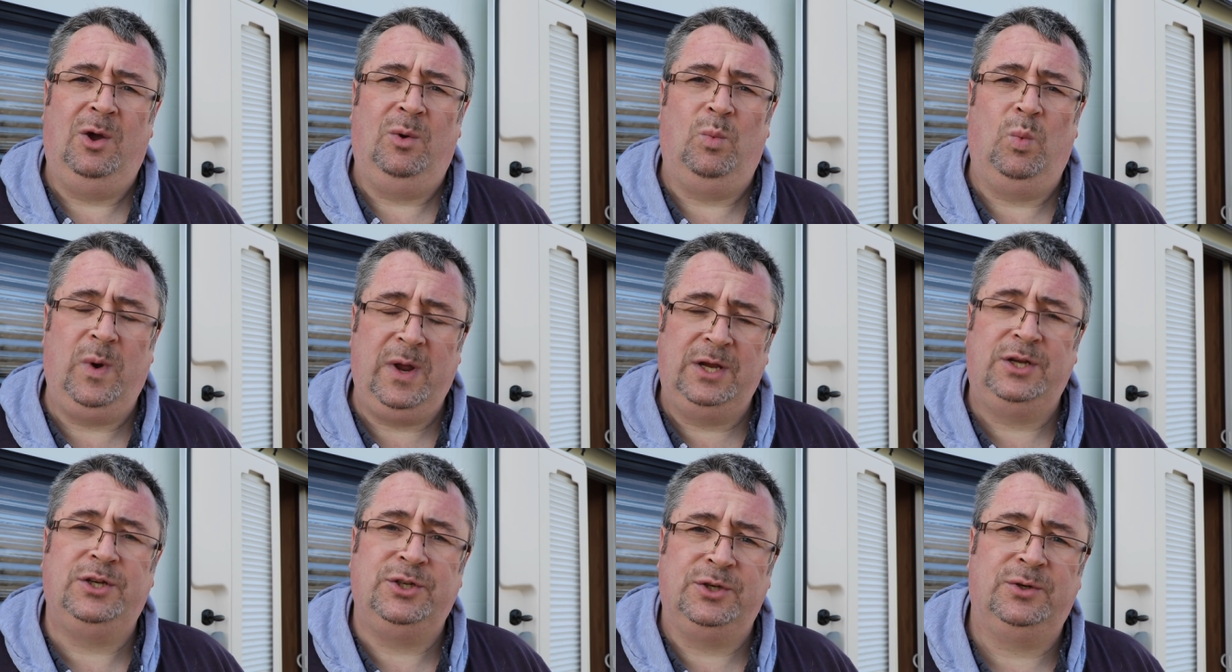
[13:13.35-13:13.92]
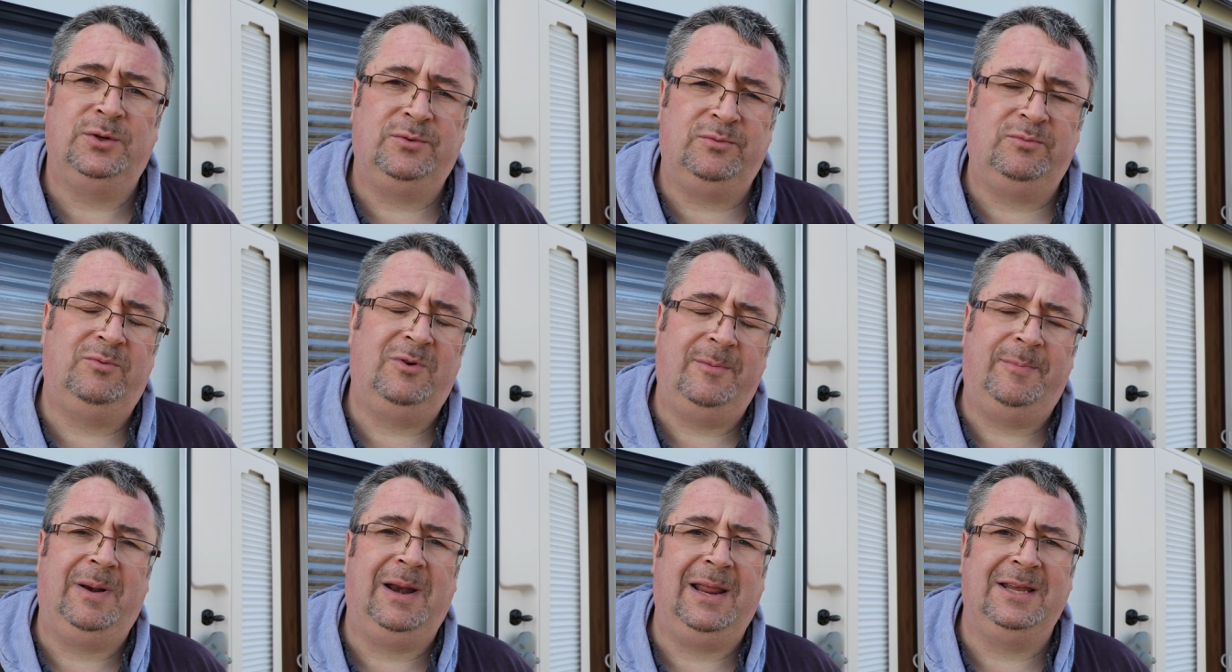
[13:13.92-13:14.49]
We should
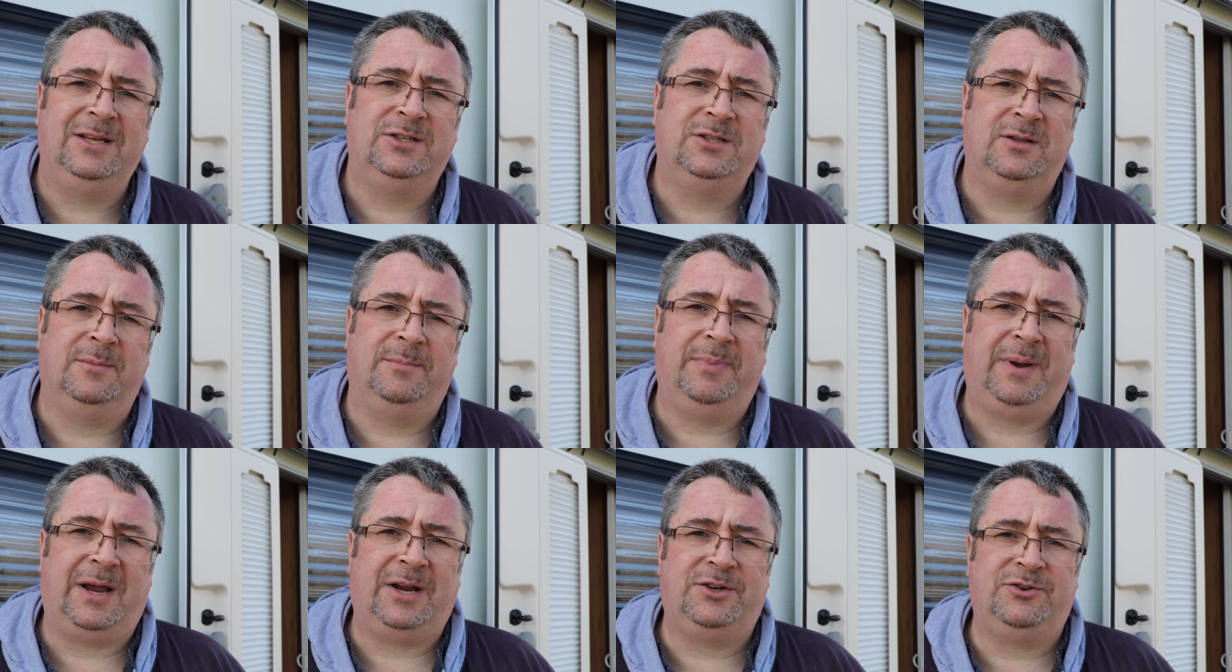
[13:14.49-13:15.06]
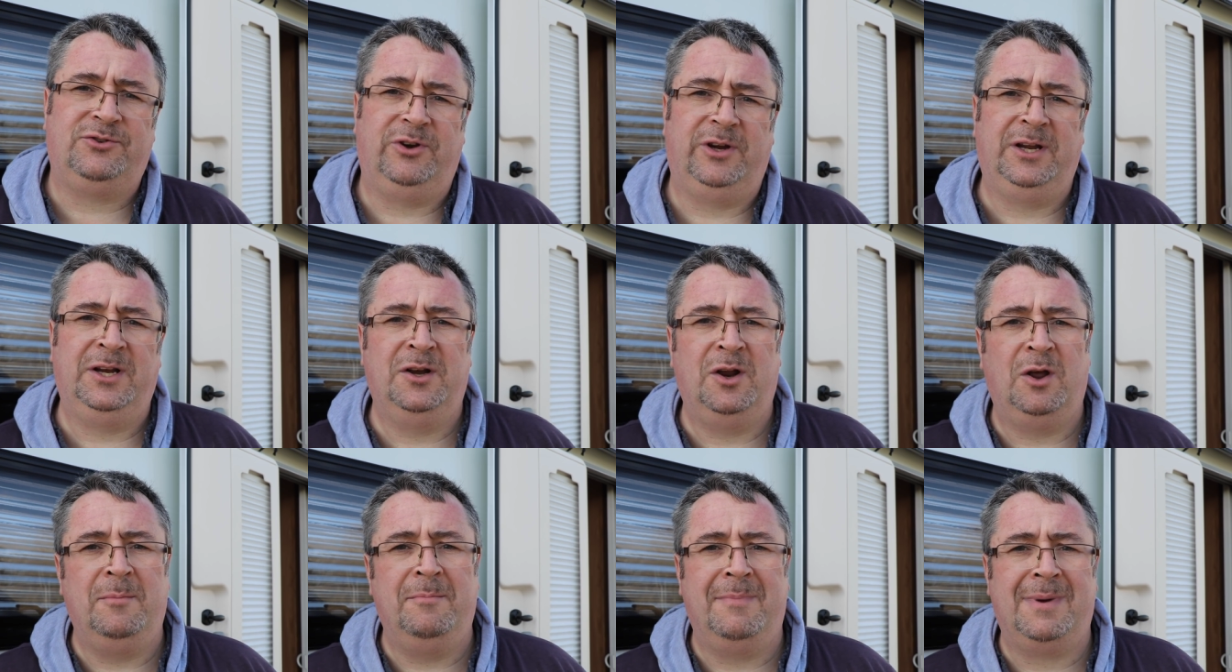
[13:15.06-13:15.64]
replace the battery
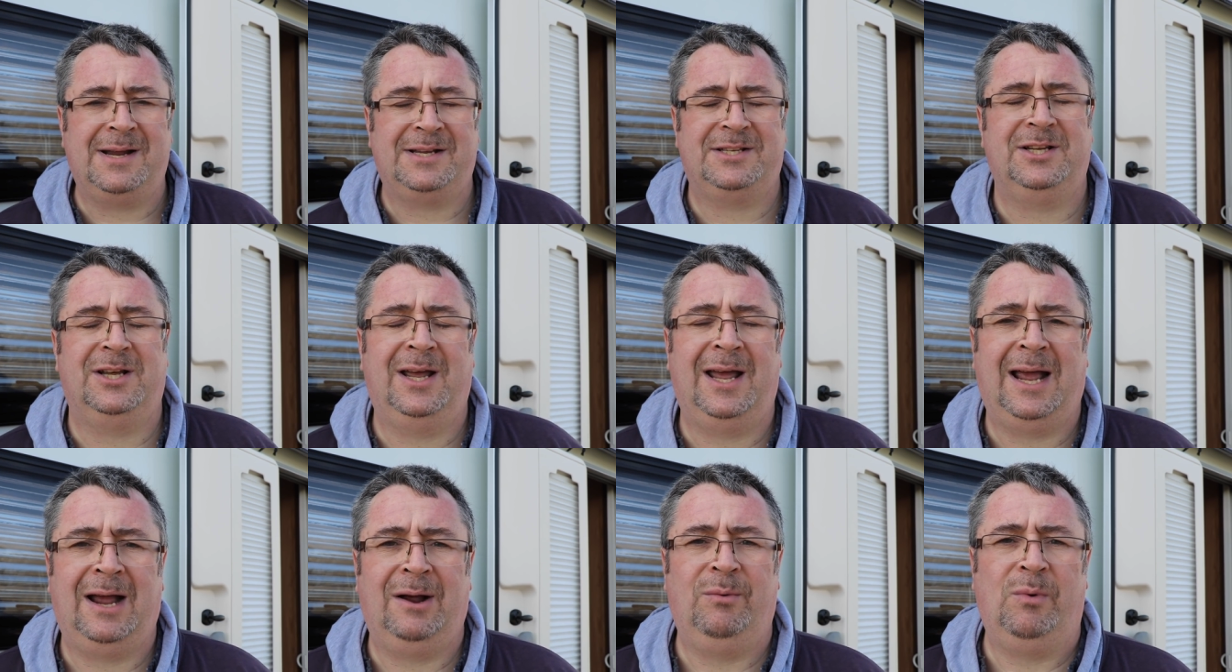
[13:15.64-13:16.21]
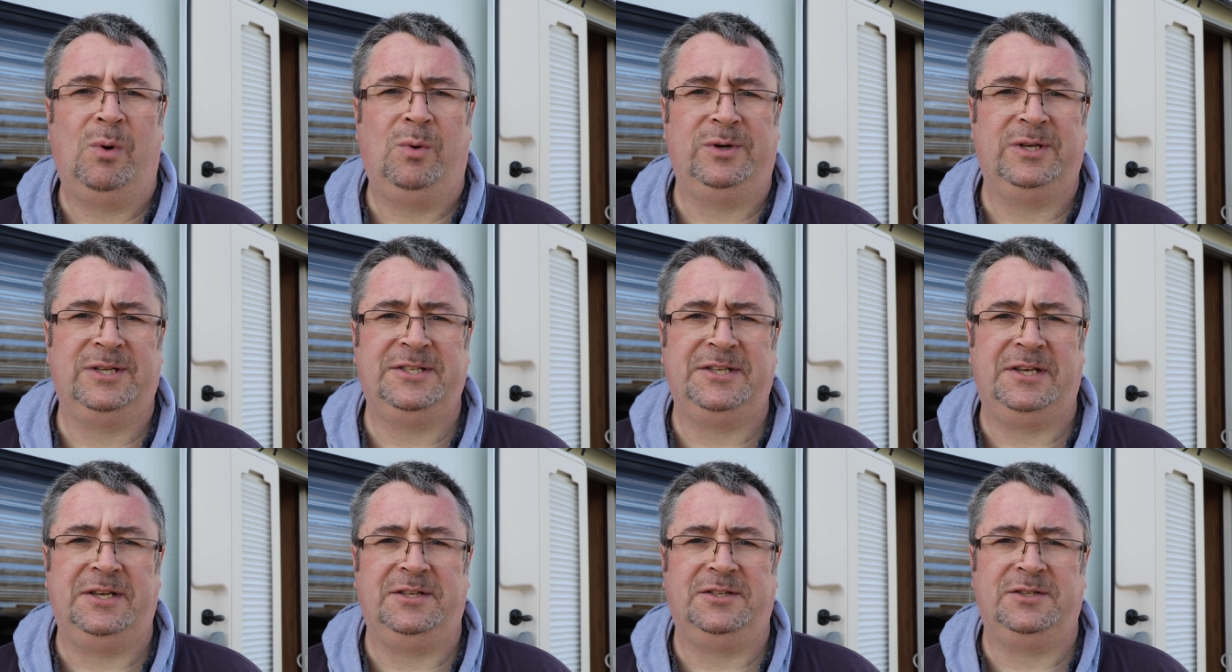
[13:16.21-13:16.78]
no matter how old
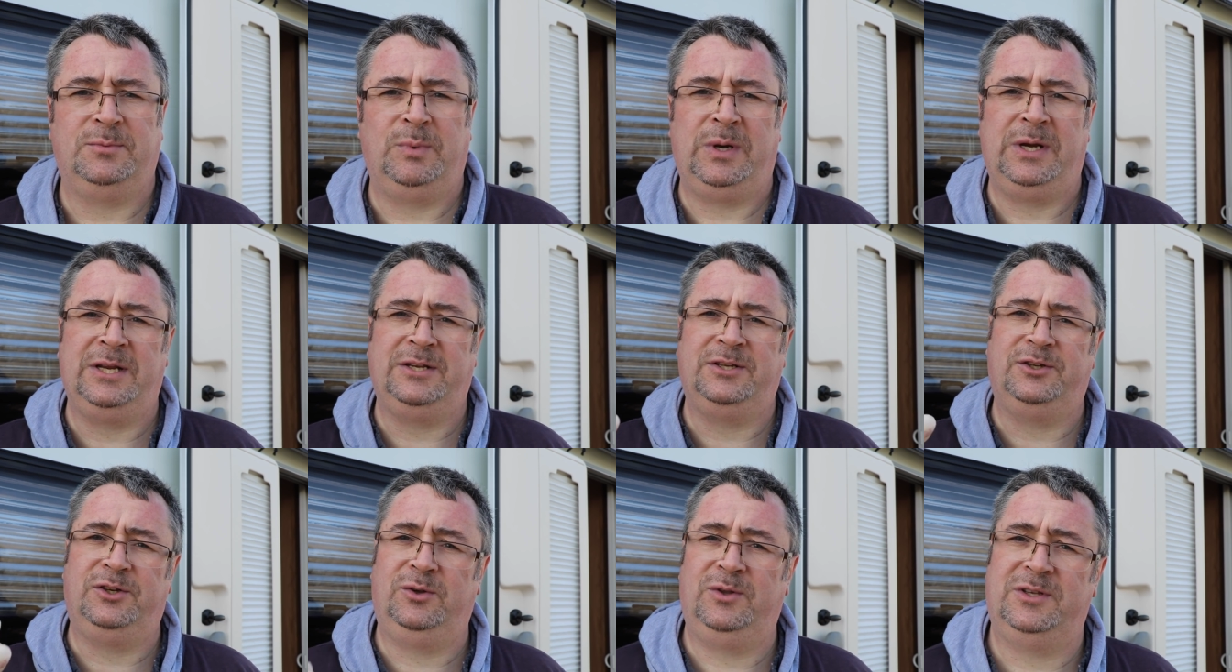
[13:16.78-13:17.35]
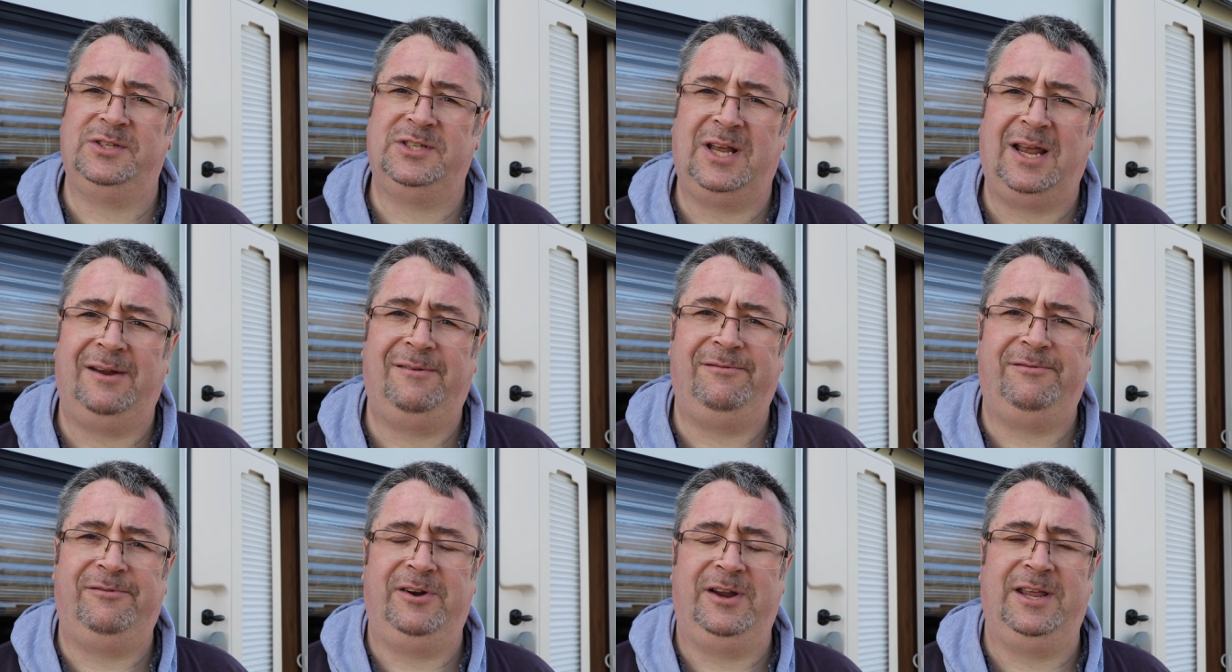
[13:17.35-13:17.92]
it is. We need to do this
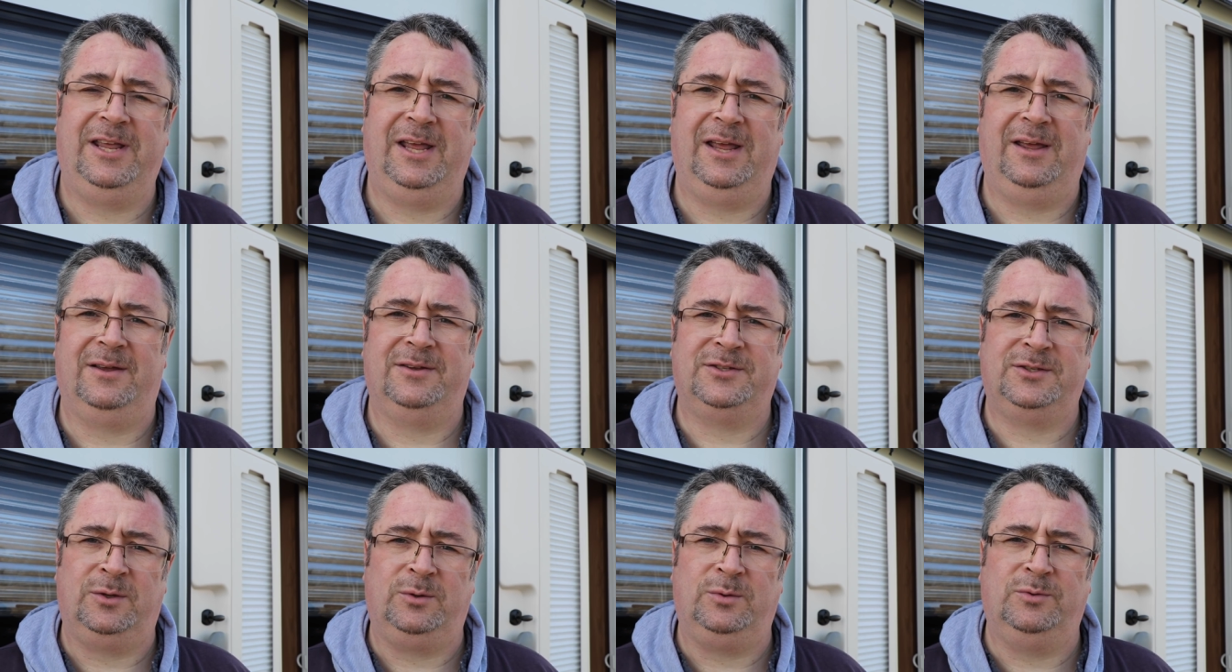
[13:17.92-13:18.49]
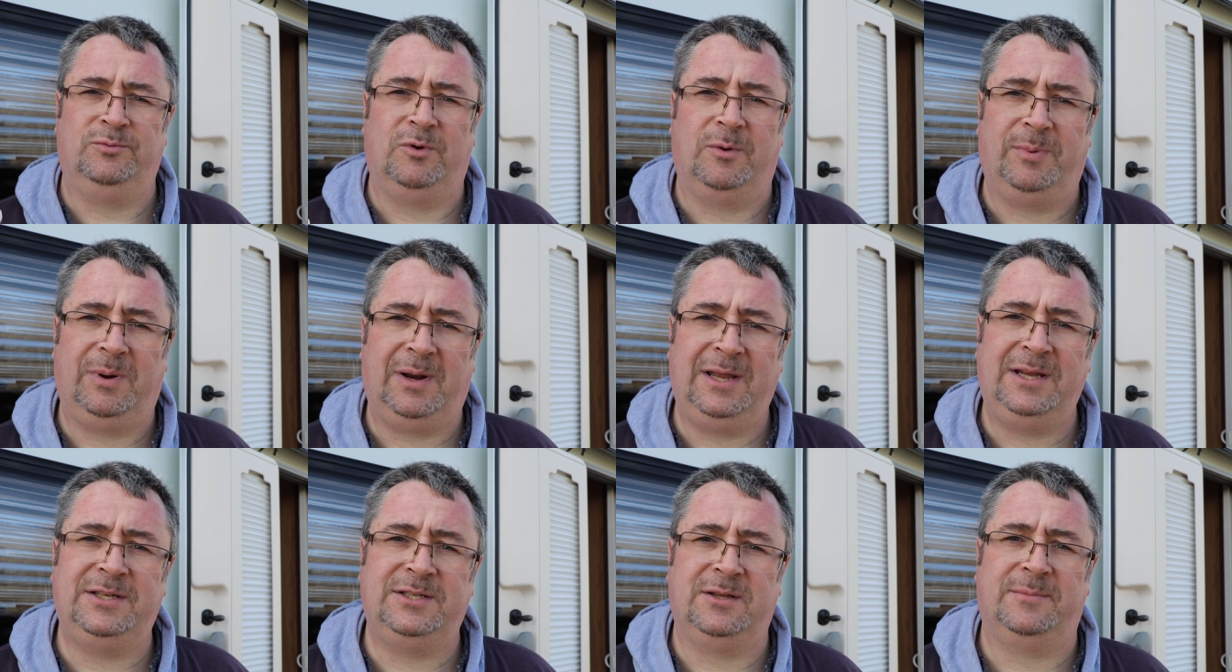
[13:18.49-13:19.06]
every year, so
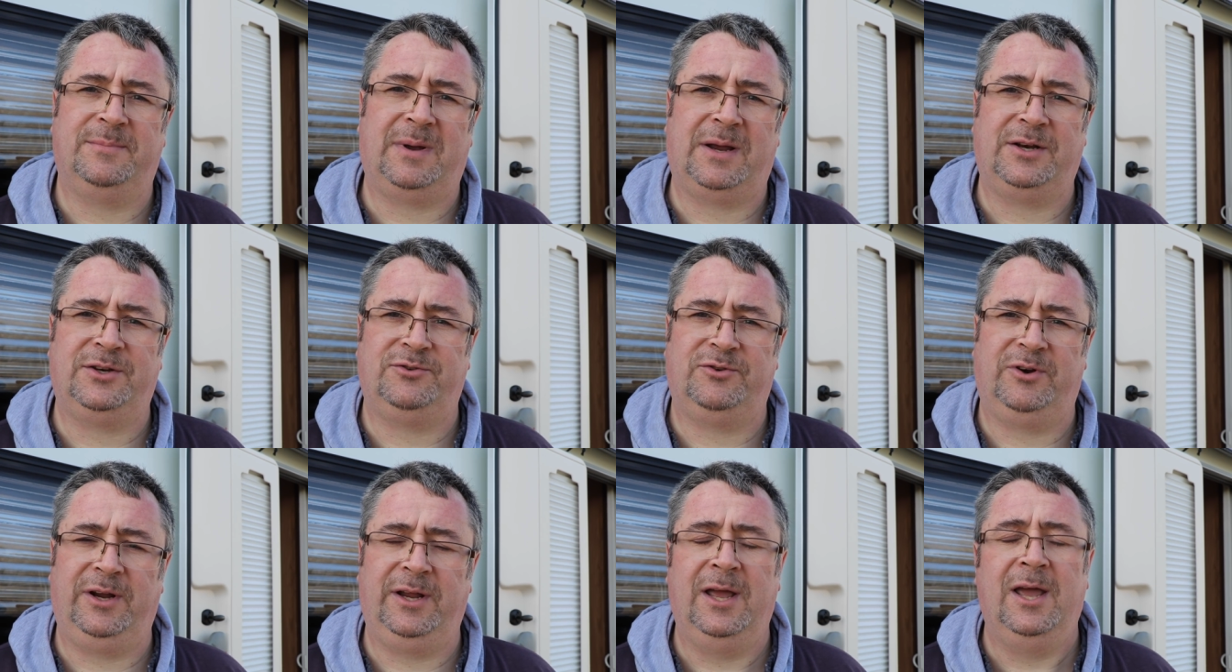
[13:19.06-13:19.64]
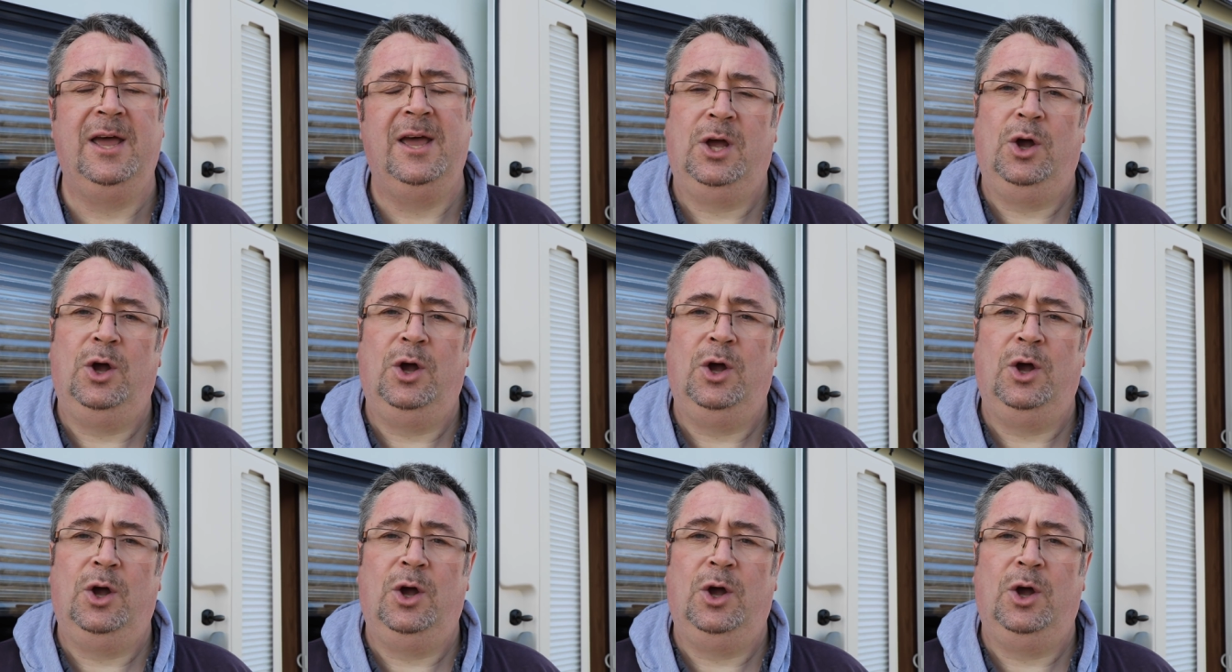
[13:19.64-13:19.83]
replace the battery.